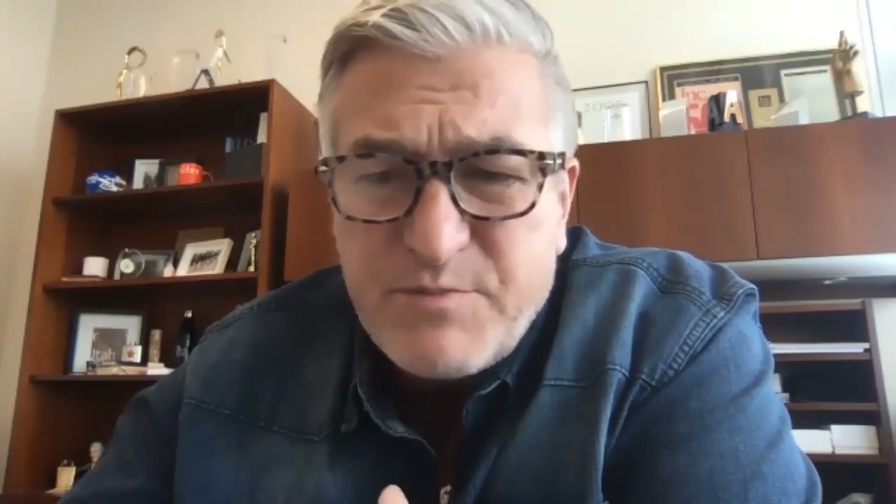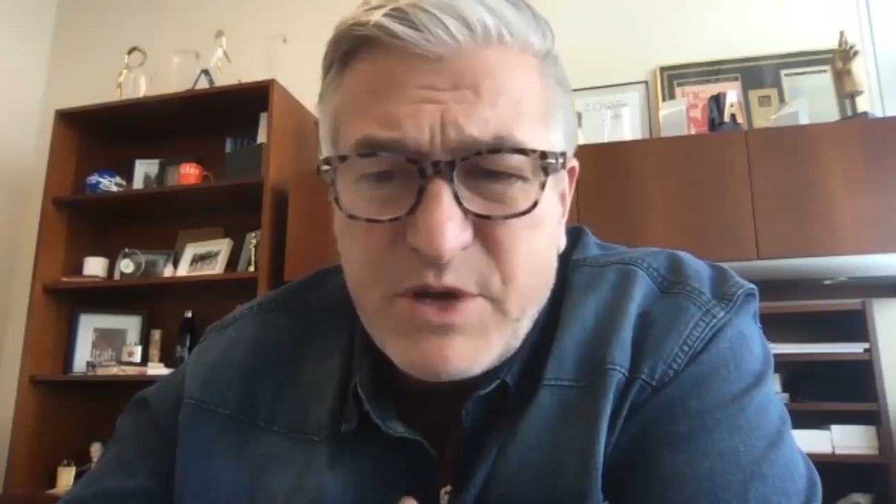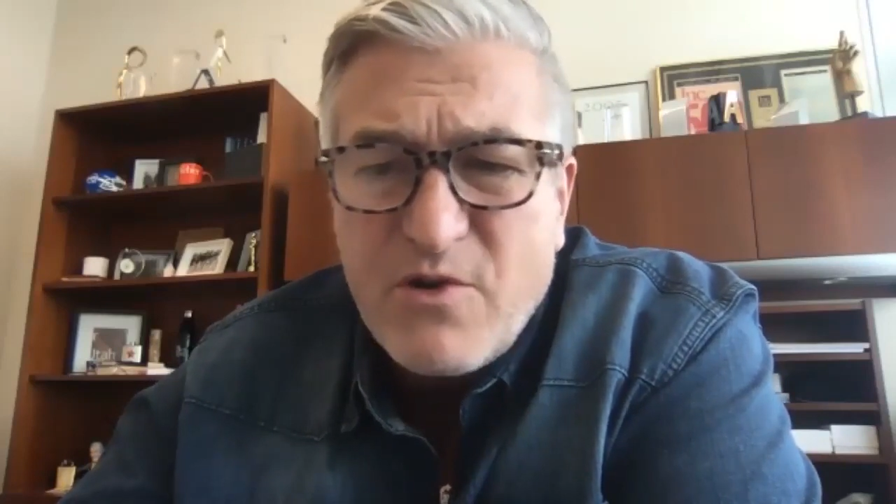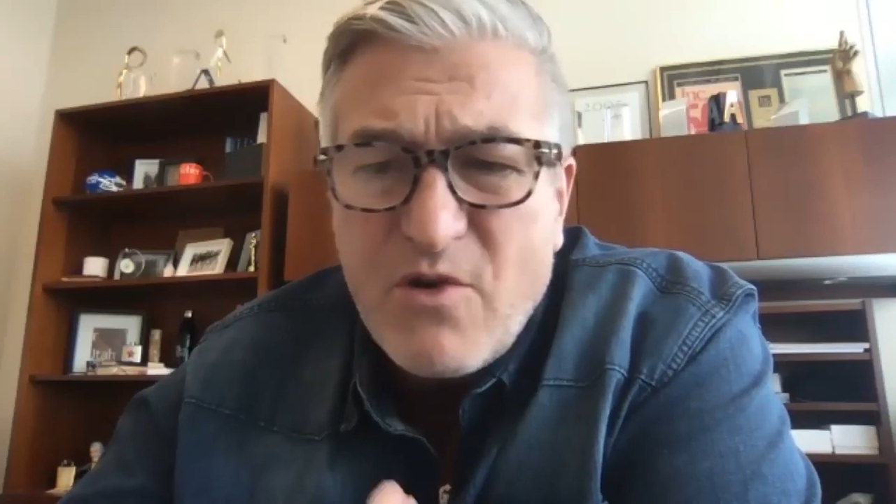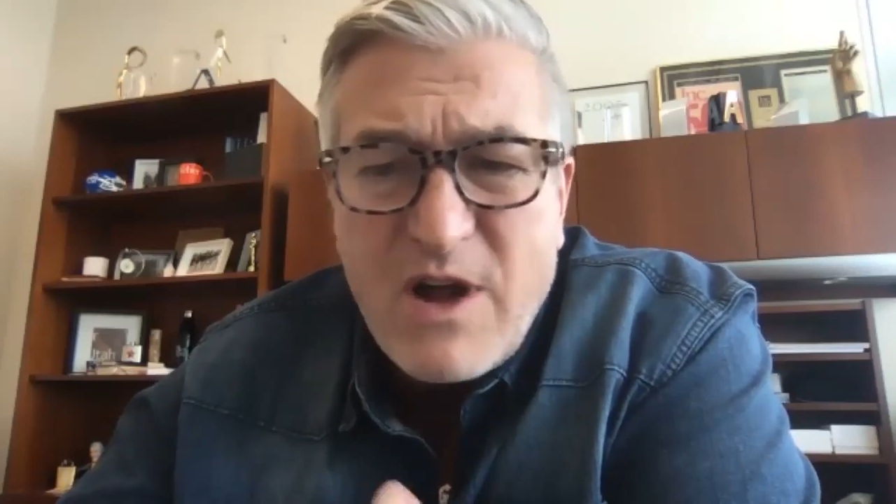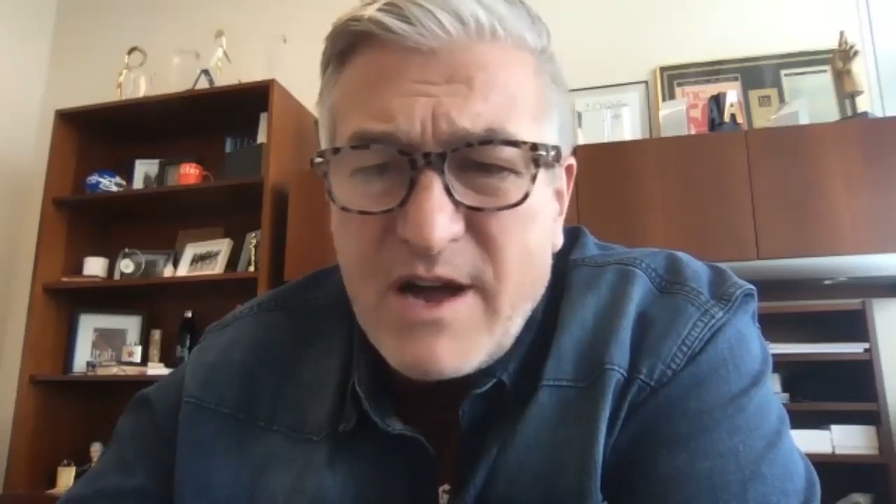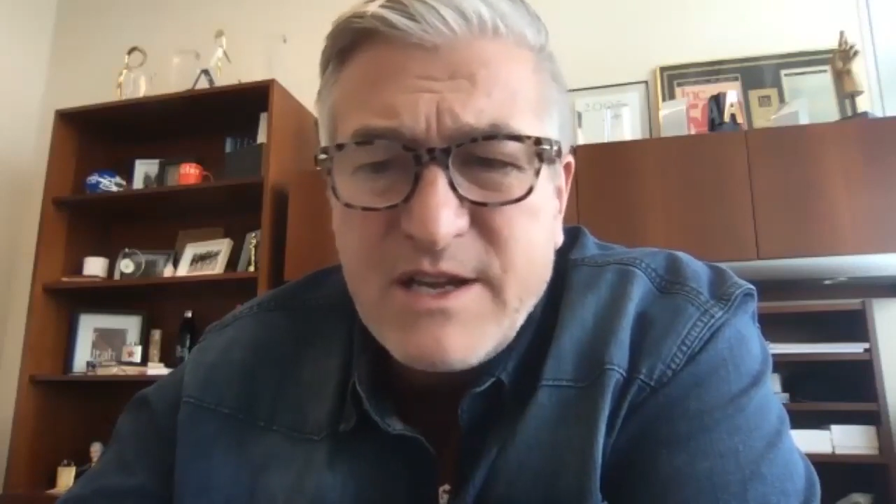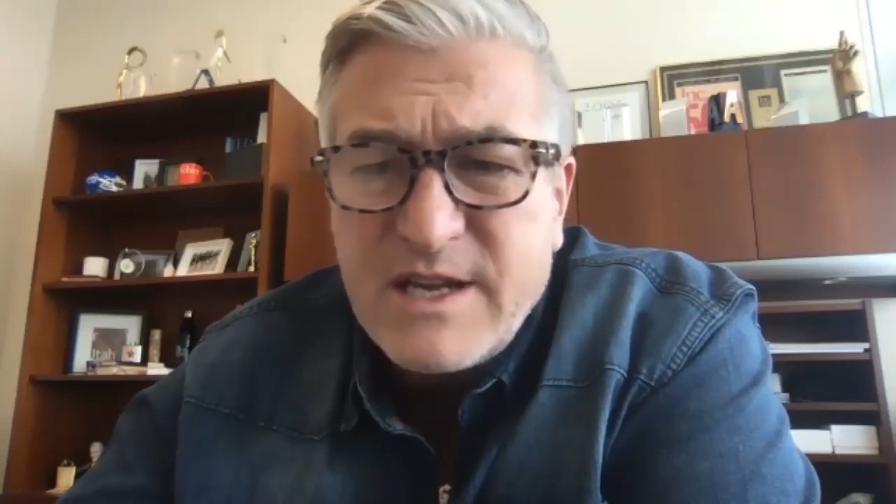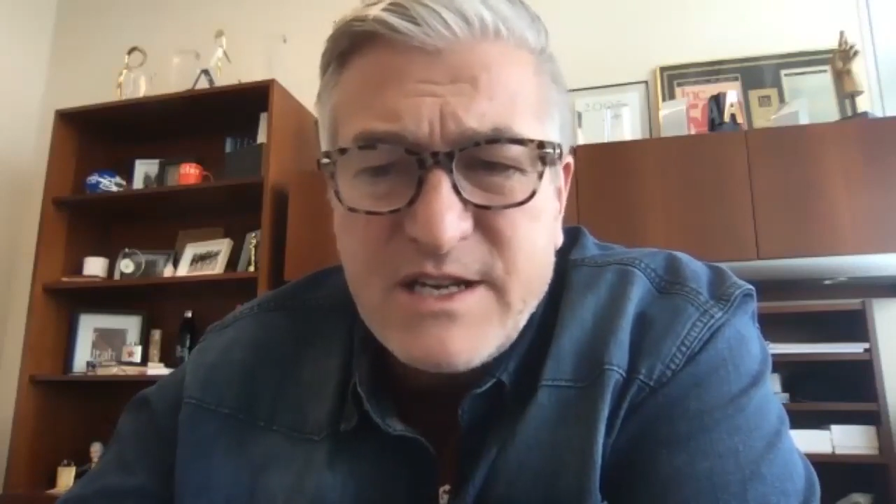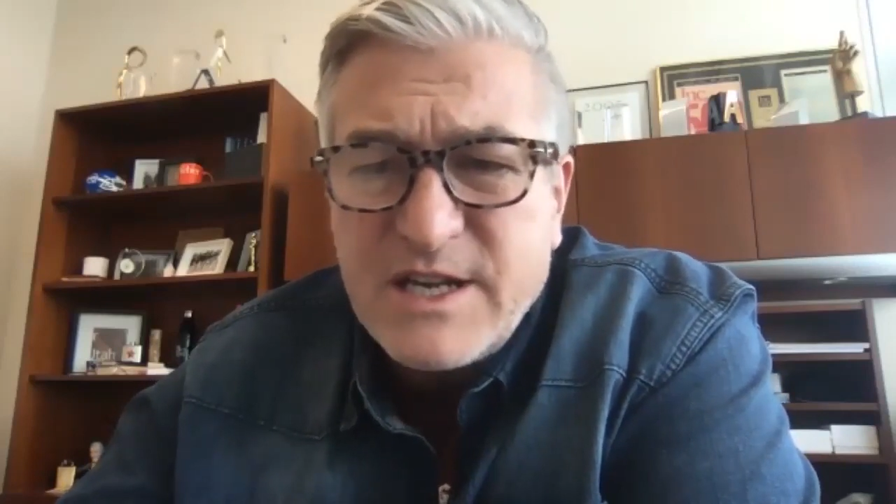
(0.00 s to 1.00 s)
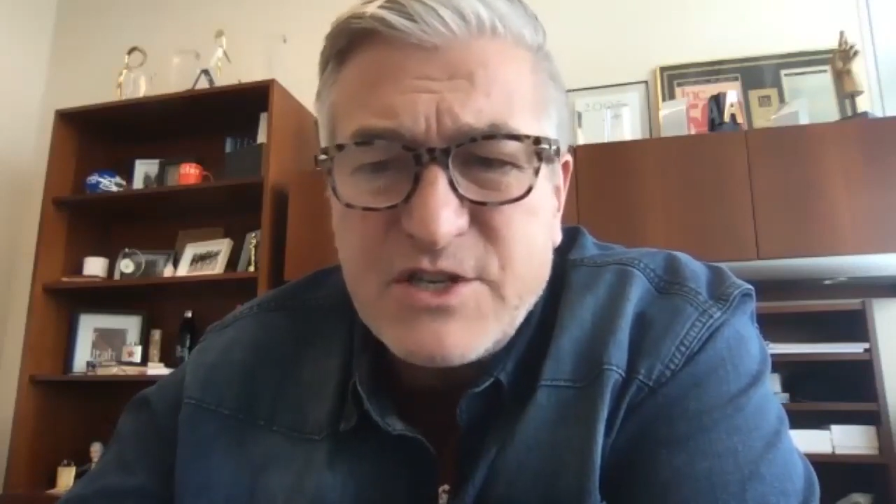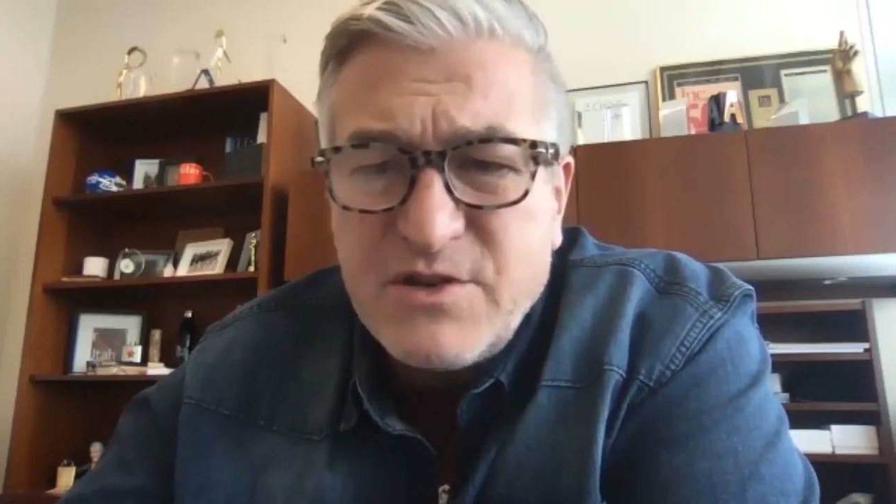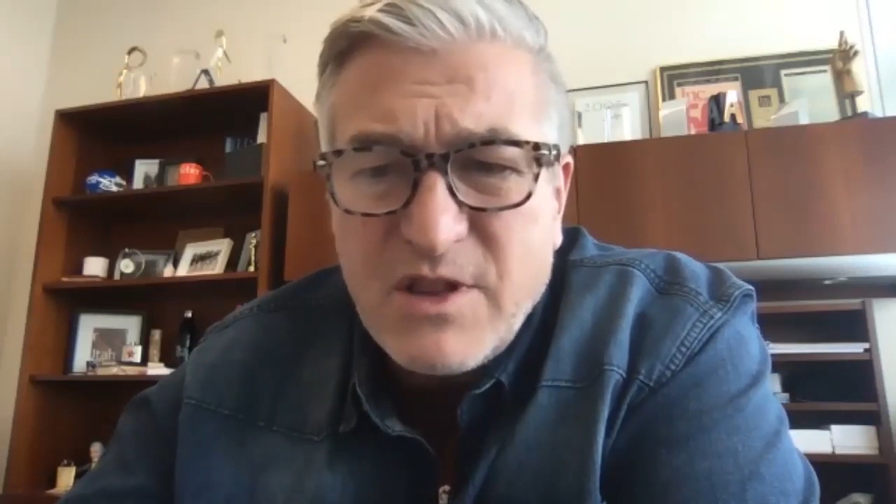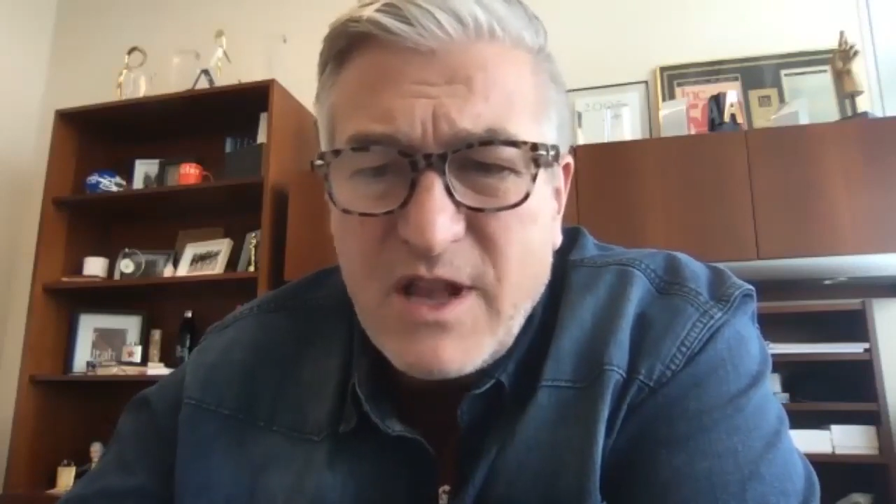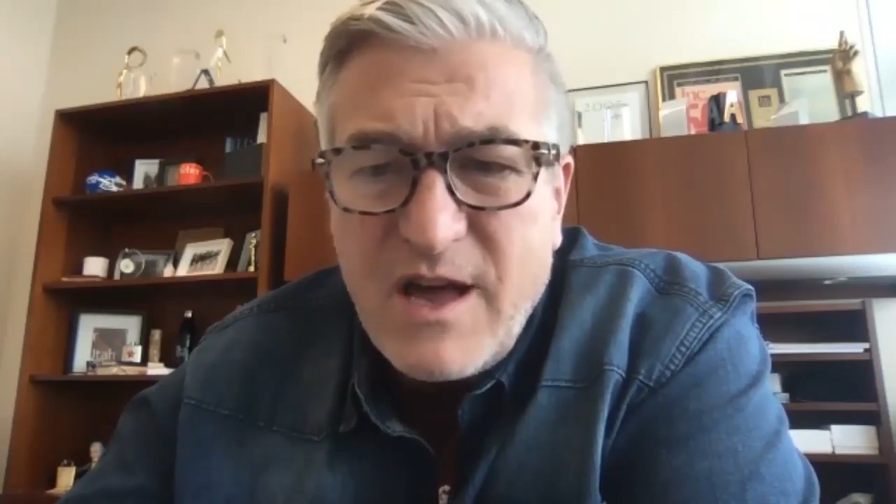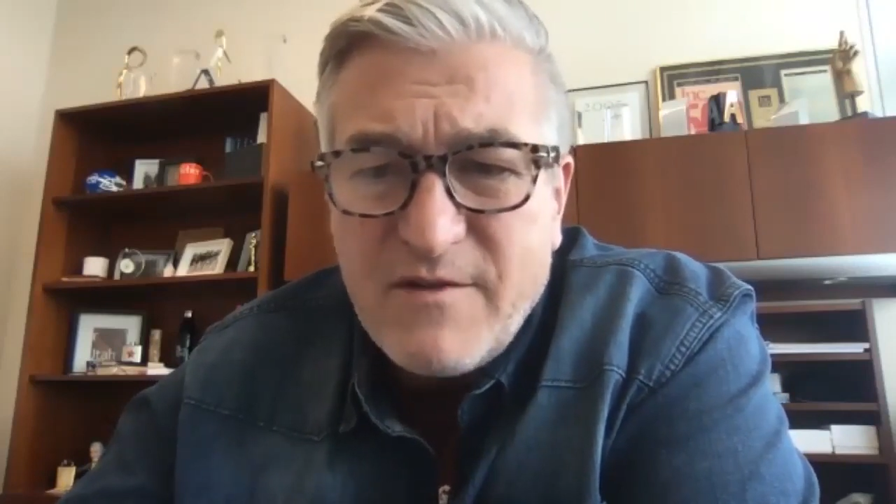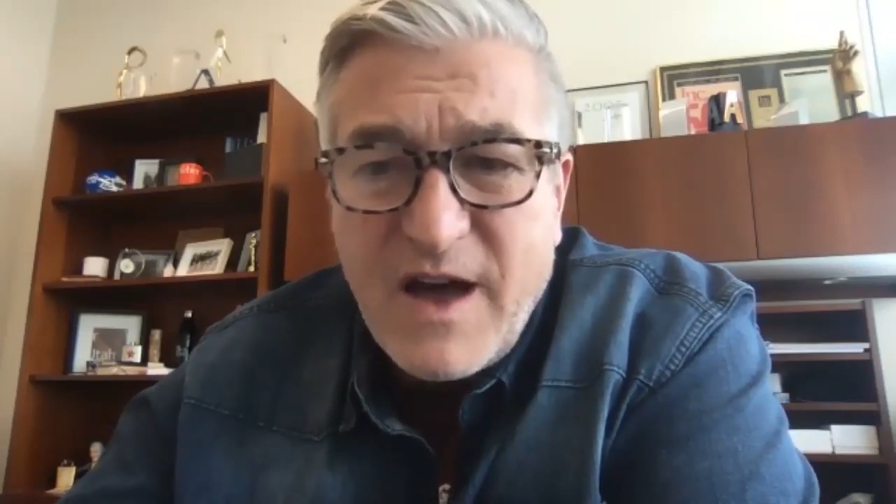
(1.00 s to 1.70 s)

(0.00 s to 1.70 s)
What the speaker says: pure unconditional love.